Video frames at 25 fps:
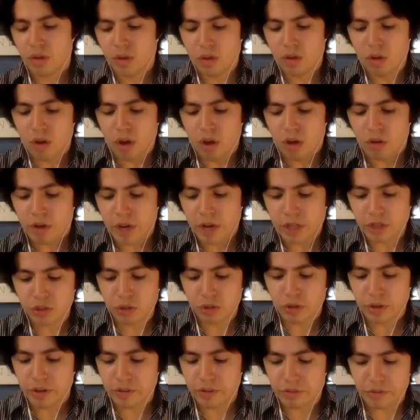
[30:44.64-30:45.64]
All right,
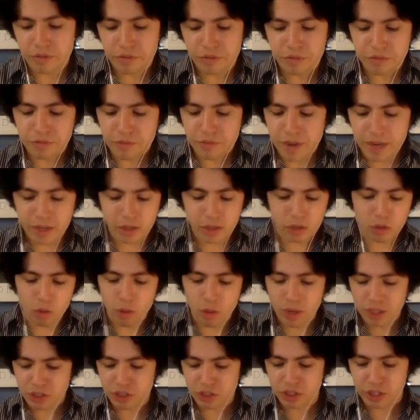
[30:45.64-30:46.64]
Jordan, final
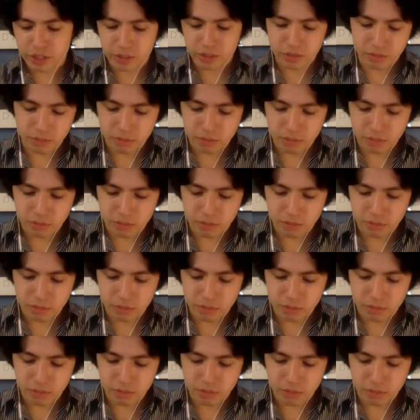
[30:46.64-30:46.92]
question.